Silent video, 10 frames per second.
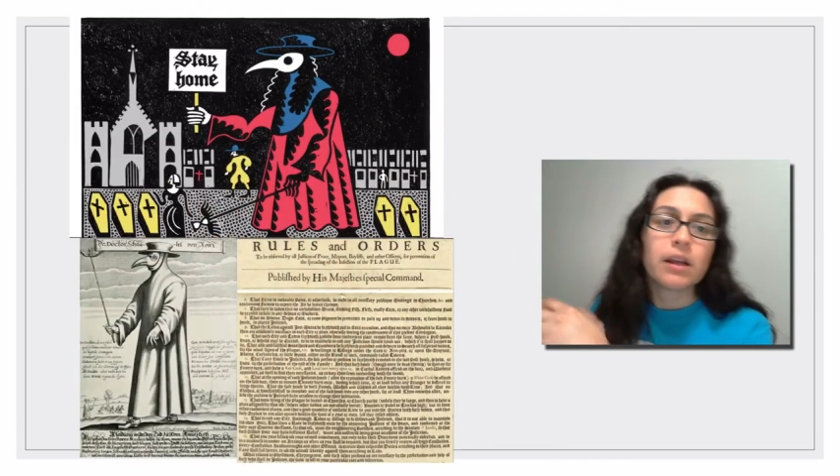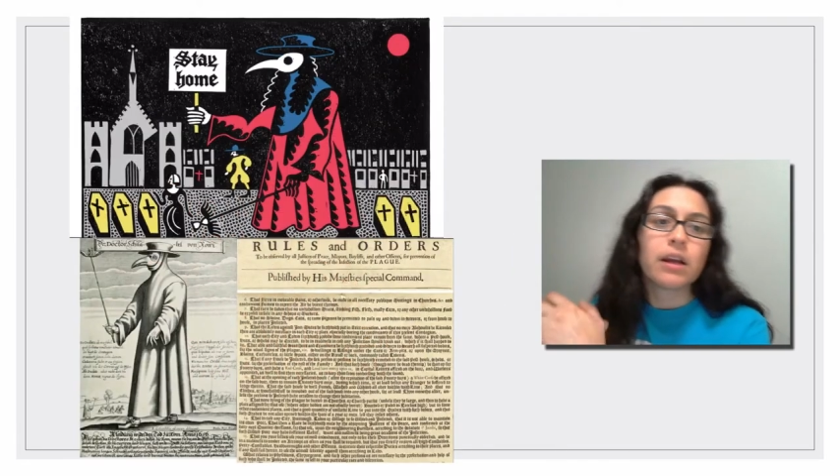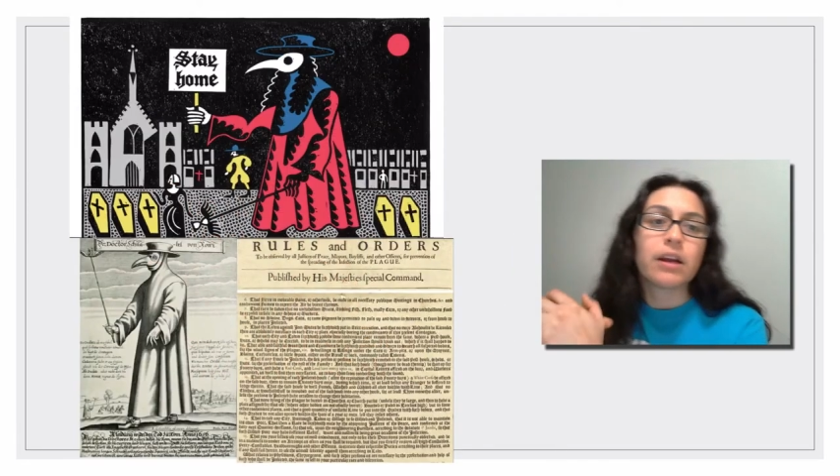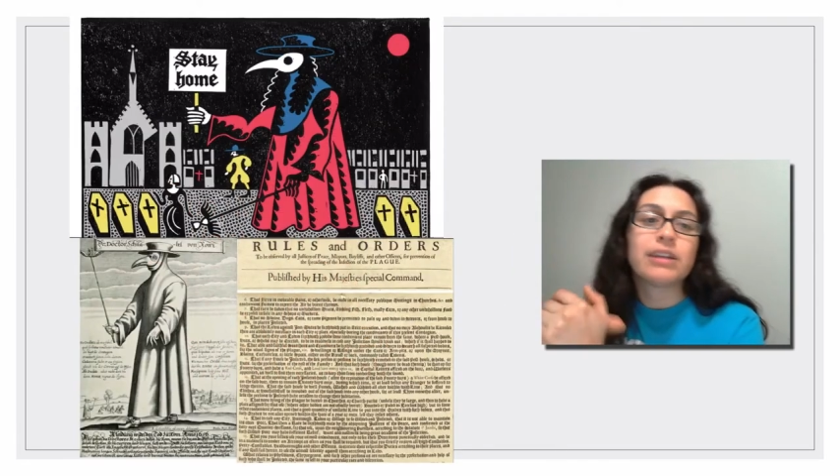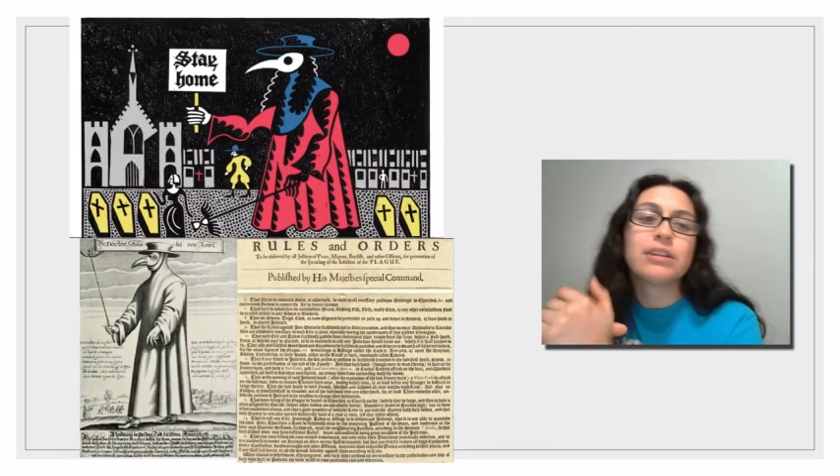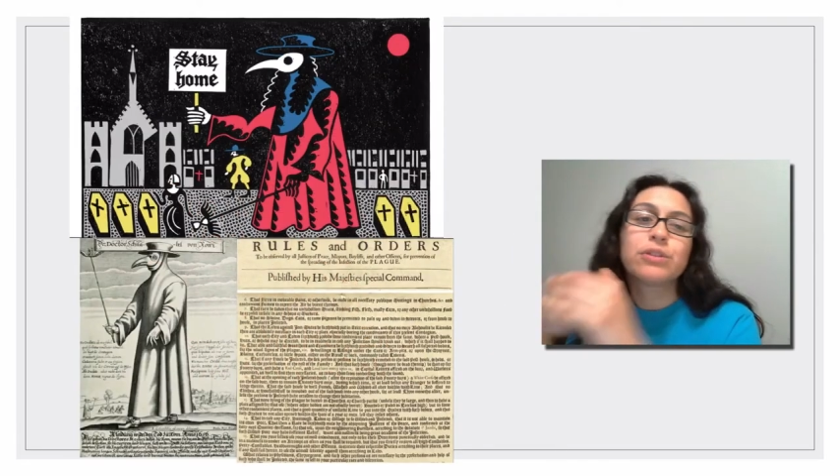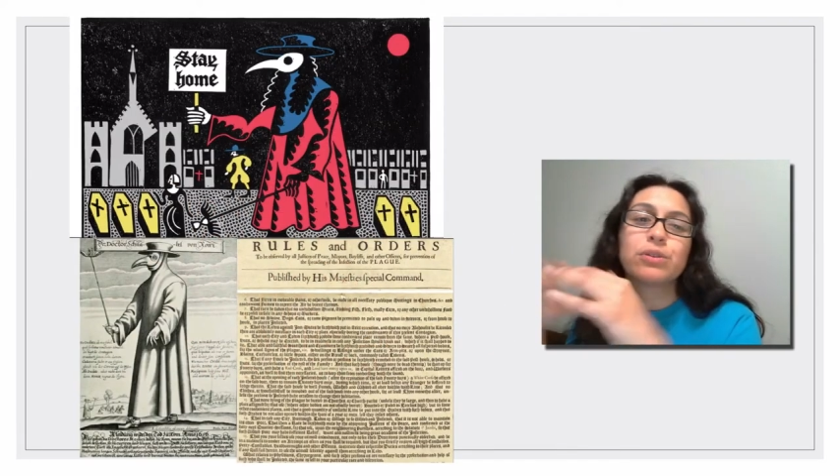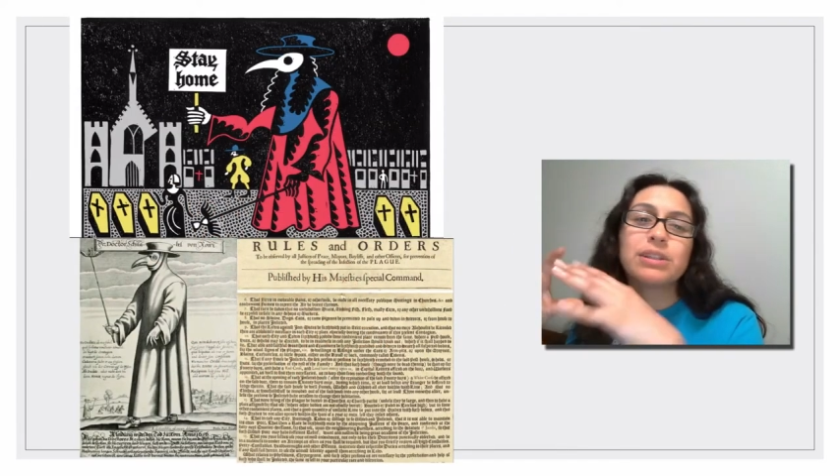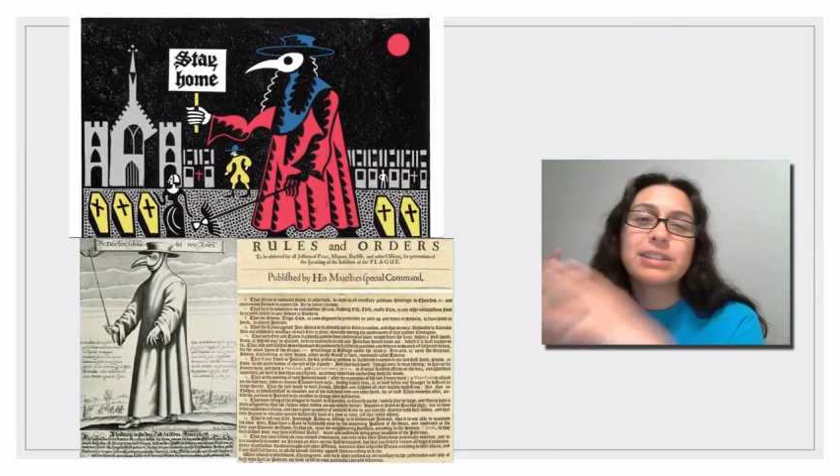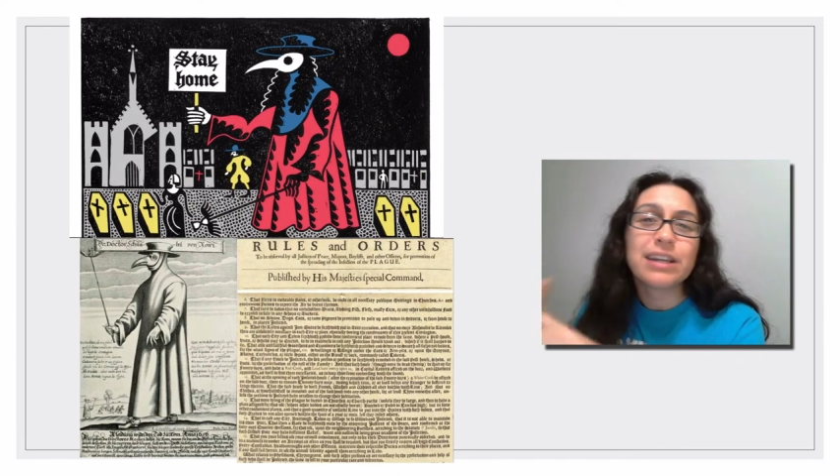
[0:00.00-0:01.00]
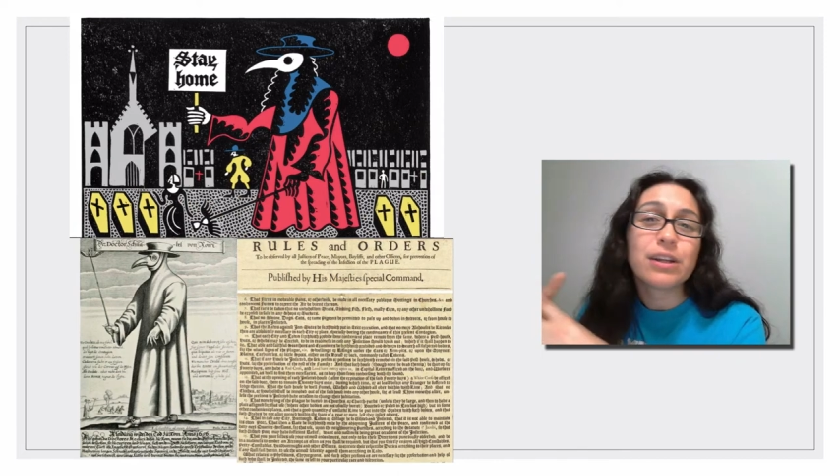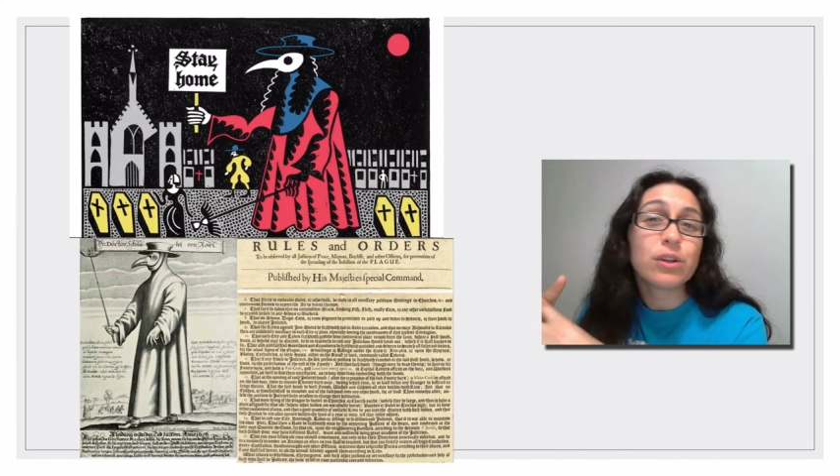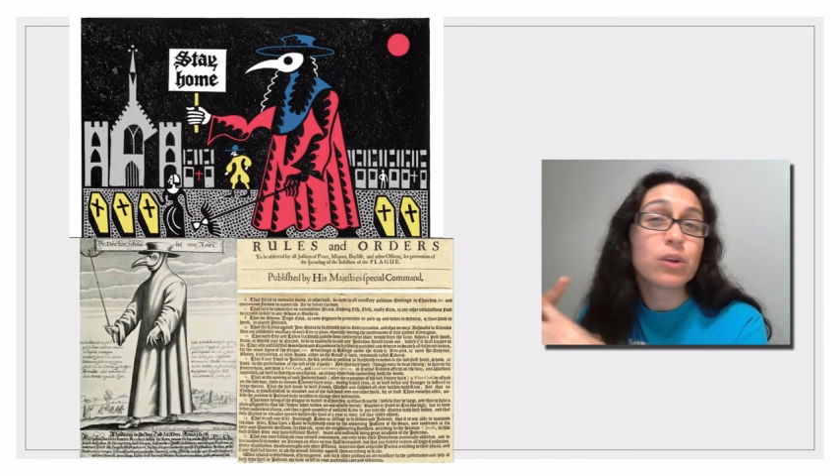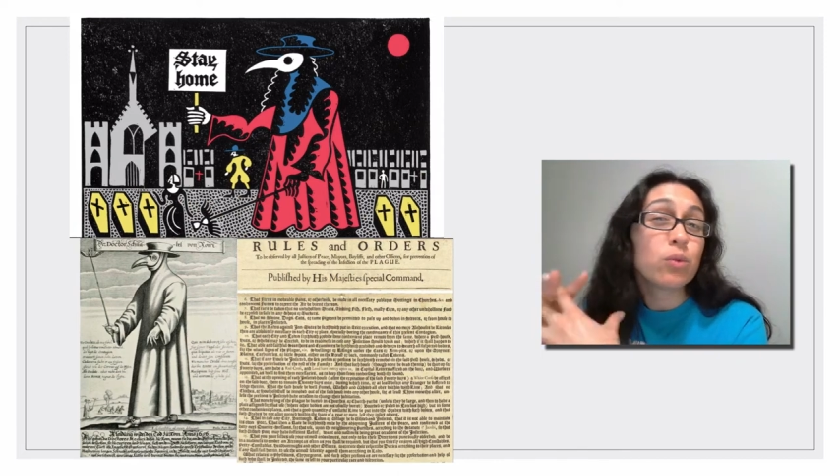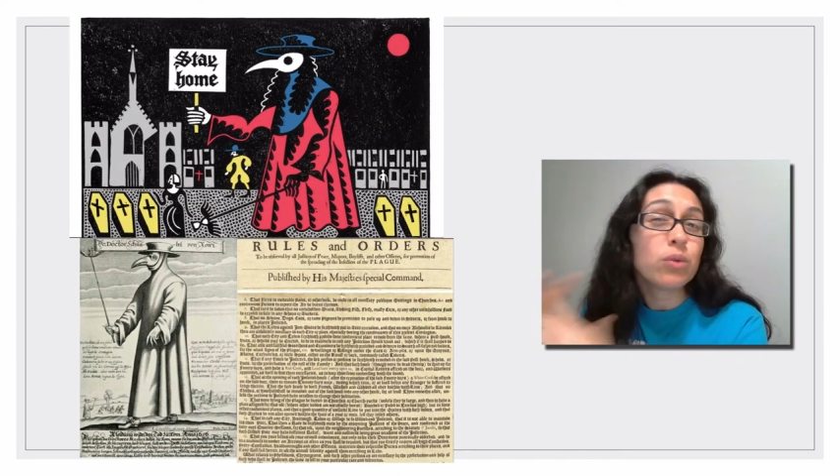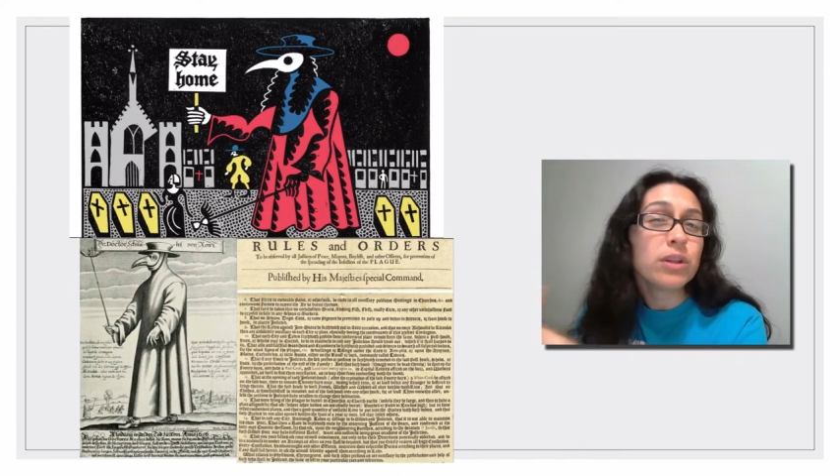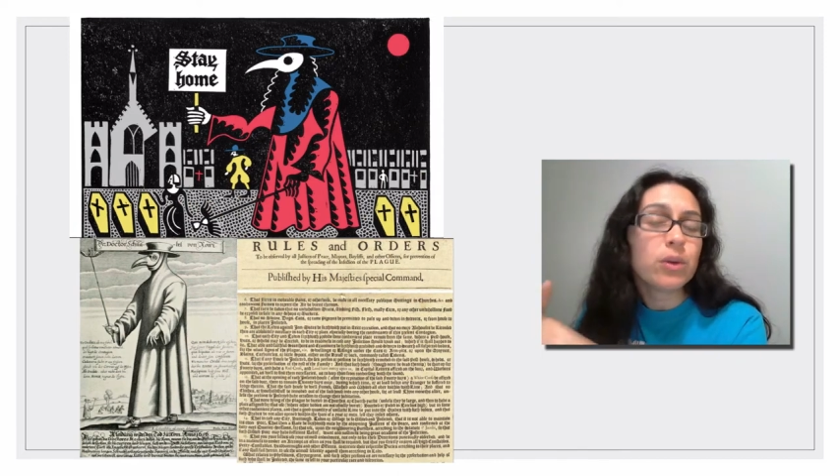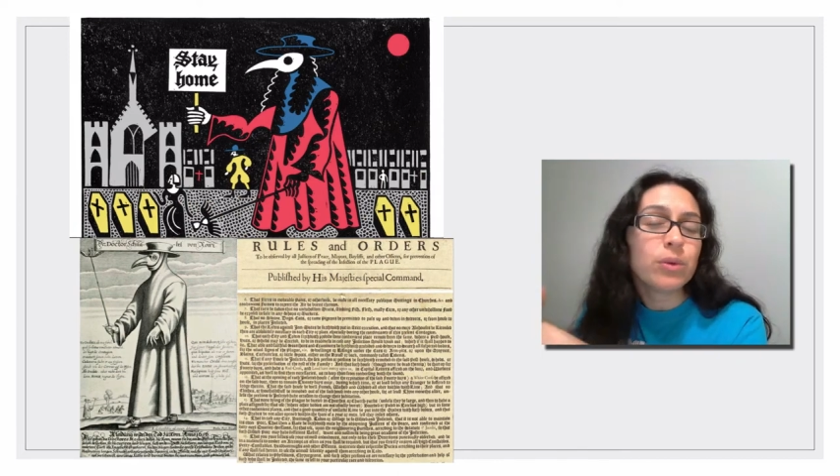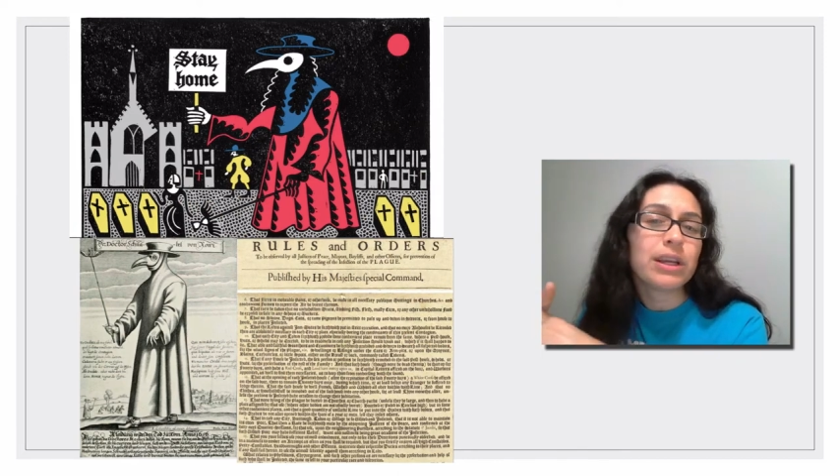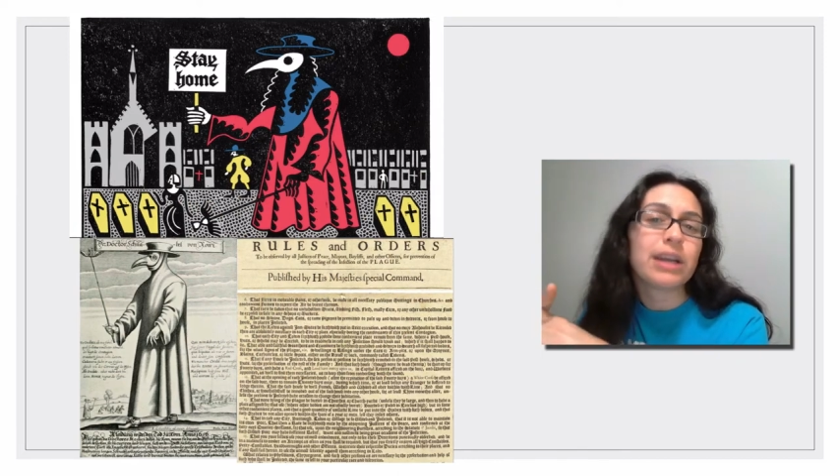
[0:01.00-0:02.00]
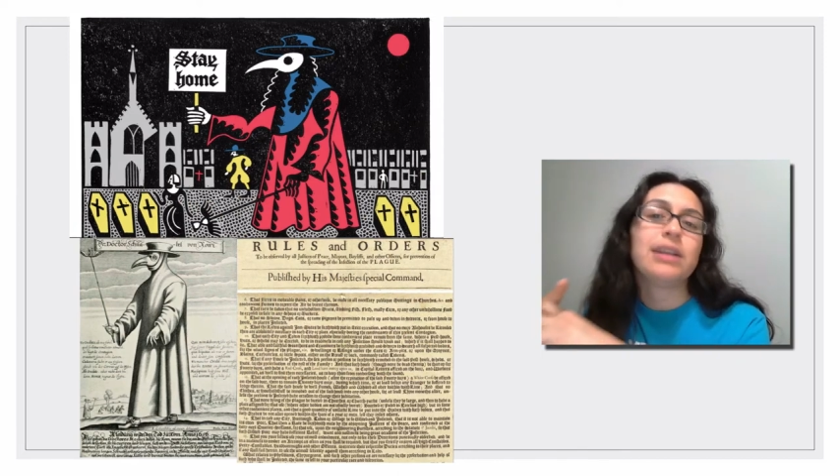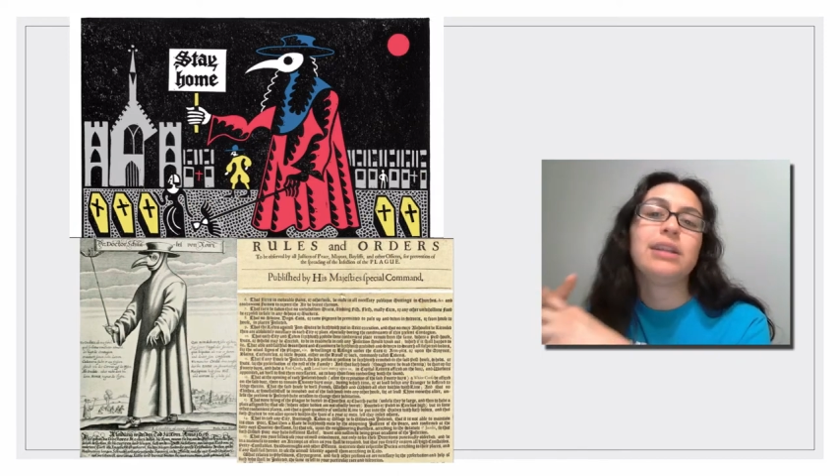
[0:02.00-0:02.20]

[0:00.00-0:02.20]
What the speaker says: All right, so let's take a look really quick at